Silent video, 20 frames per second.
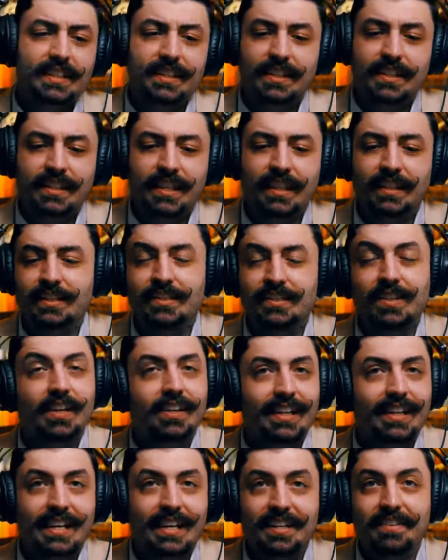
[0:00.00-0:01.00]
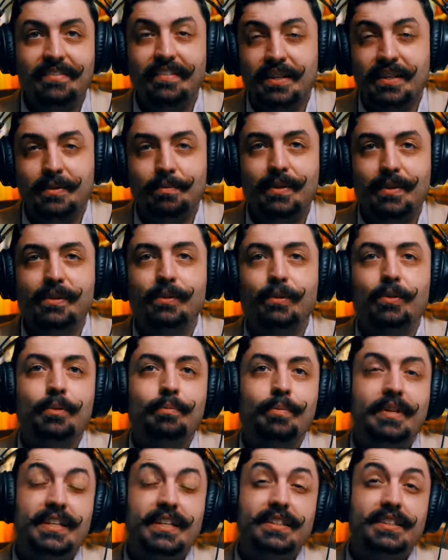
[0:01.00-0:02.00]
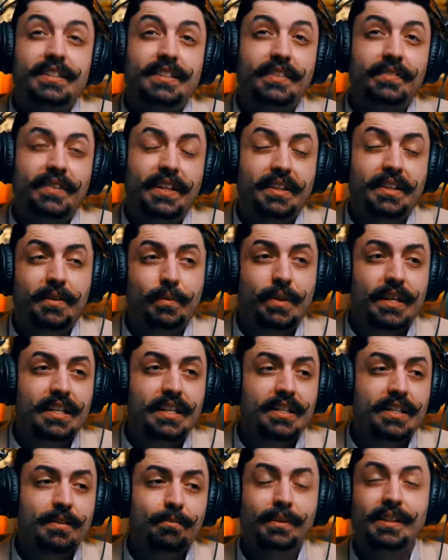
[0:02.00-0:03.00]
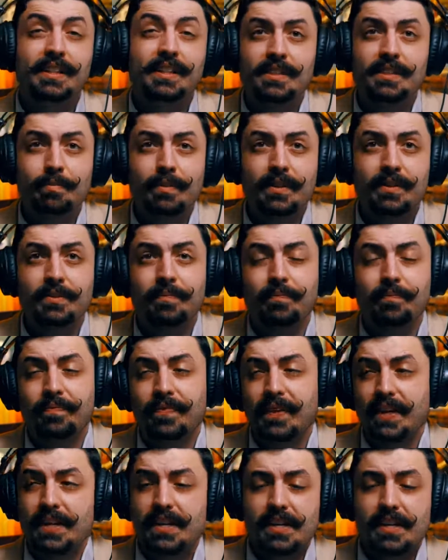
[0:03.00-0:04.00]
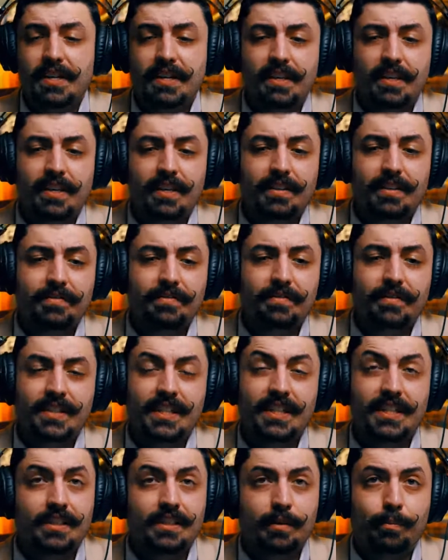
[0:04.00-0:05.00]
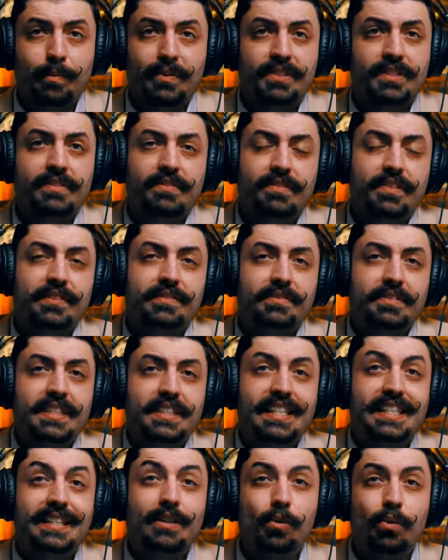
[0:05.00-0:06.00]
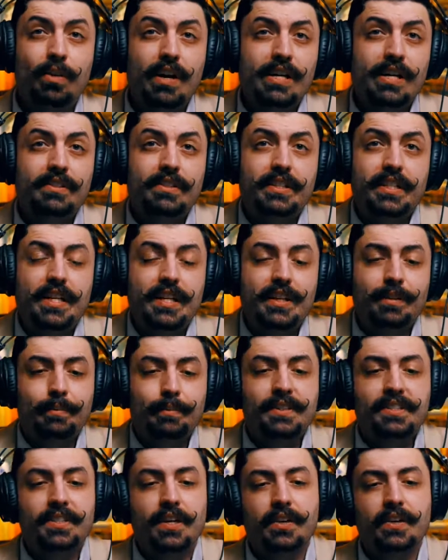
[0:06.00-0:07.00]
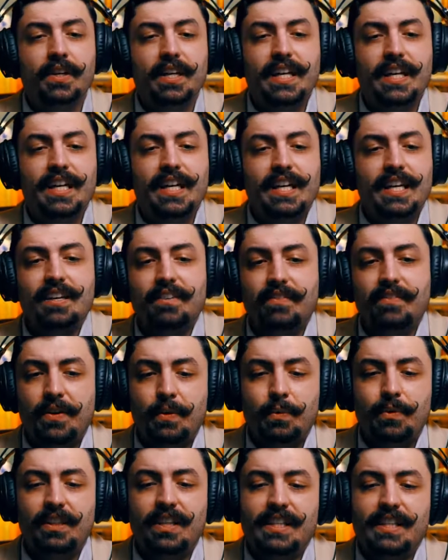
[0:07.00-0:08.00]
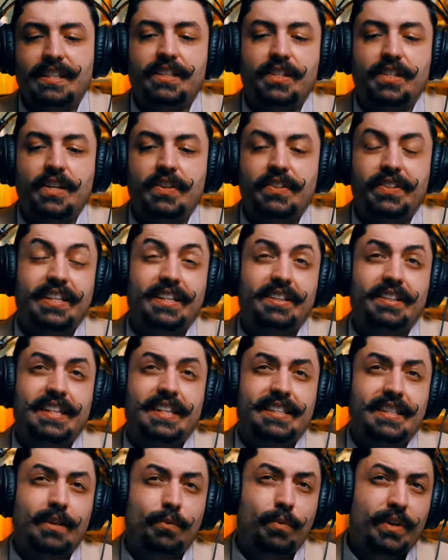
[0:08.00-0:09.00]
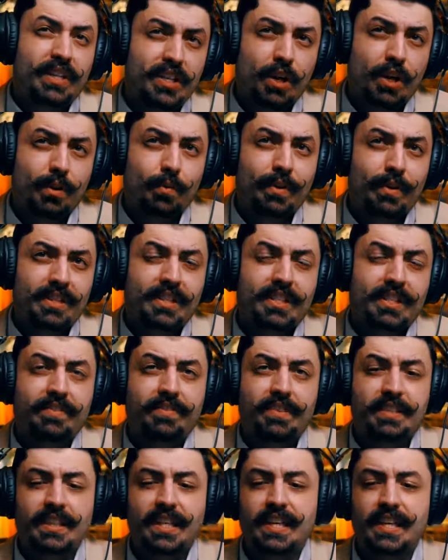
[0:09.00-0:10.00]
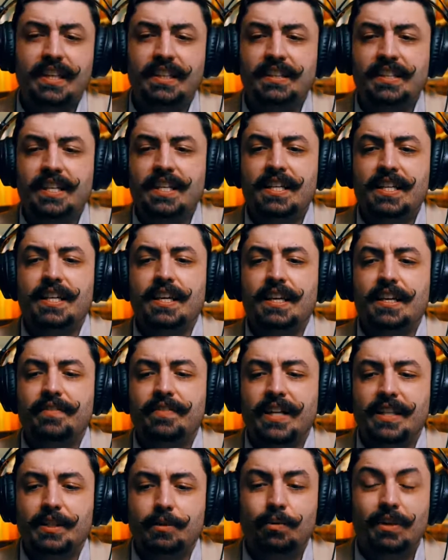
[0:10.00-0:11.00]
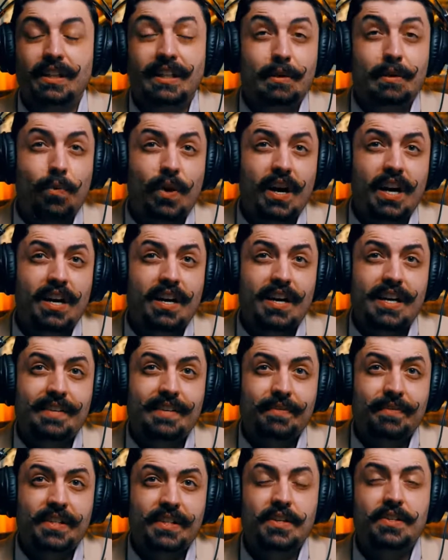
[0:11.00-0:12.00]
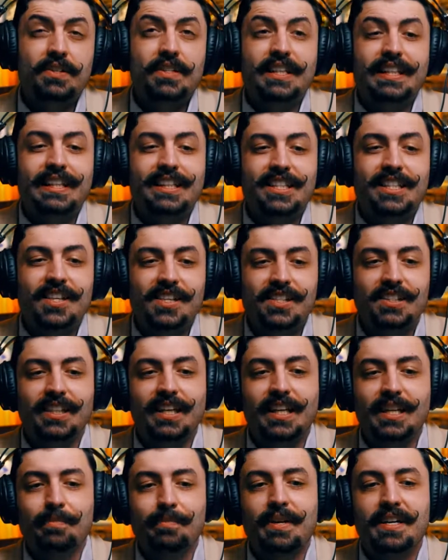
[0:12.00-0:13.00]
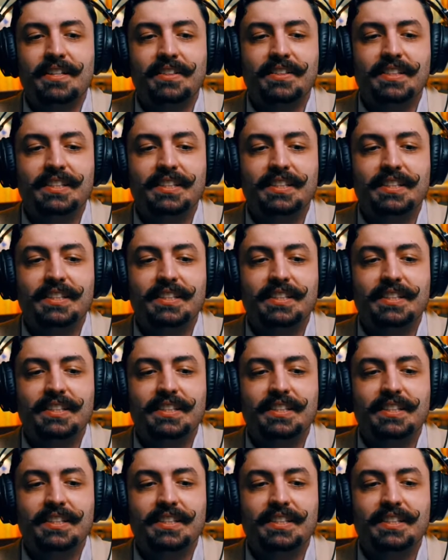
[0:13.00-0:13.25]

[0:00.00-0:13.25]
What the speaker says: It's not a Facebook group. It's something that we completely built. 100% from the ground up. So if you would like to go there, like I said, we share a bunch of different things. That's really where I'm going and talking about